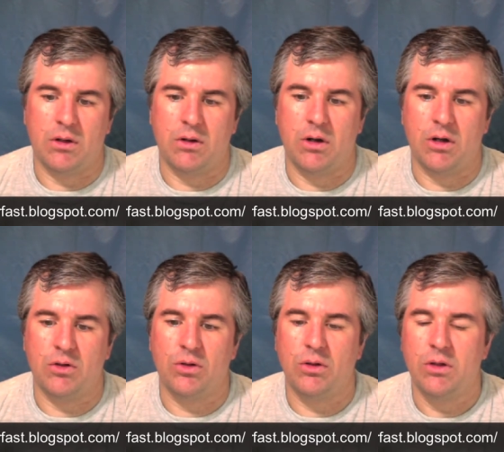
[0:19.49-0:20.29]

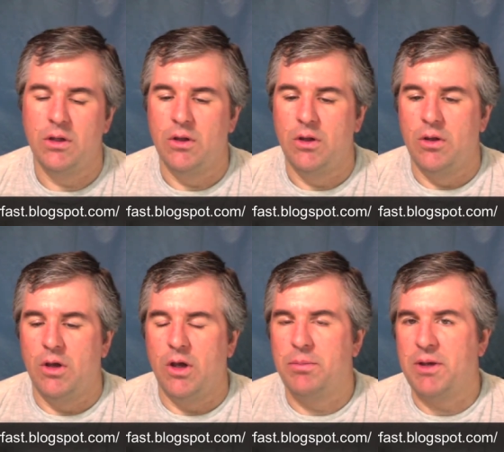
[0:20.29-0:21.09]
article
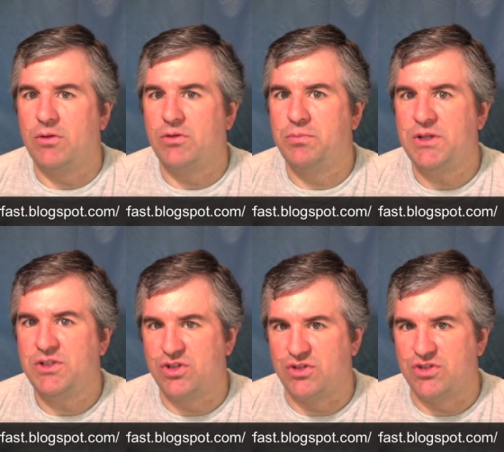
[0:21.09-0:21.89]
about
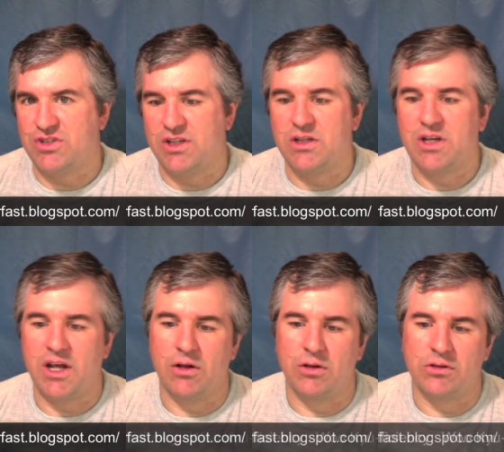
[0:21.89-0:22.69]
pitchers
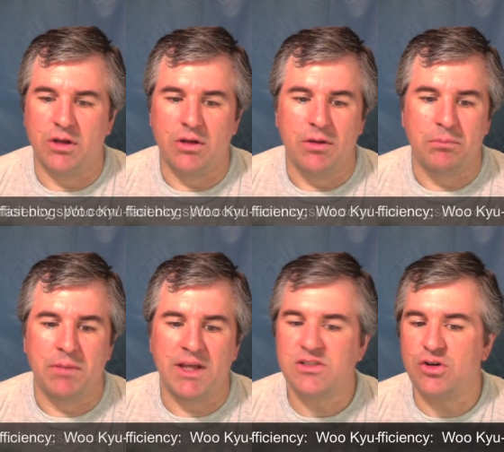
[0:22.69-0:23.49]
entitled
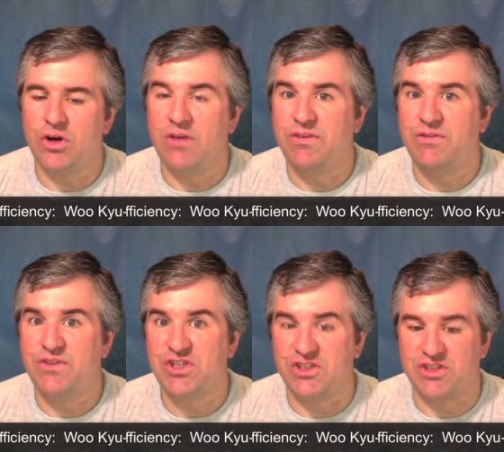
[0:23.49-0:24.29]
Master of
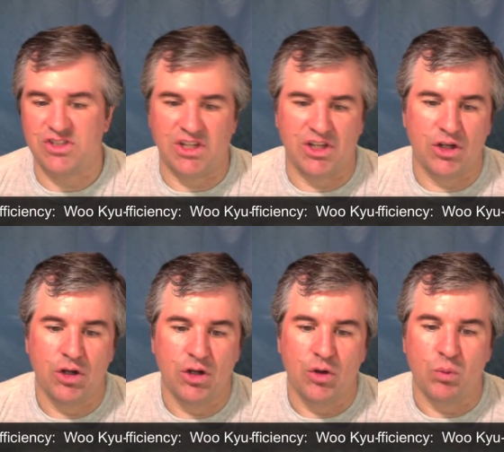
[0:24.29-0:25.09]
Efficiency,
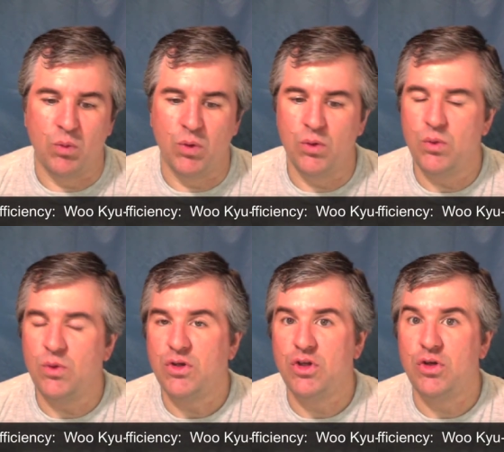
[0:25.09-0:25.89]
Wu
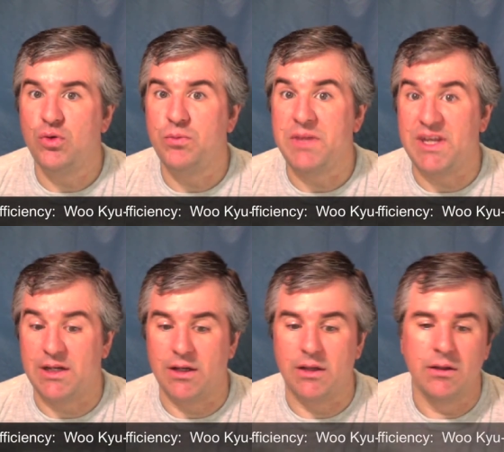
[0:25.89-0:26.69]
Kyu-Min.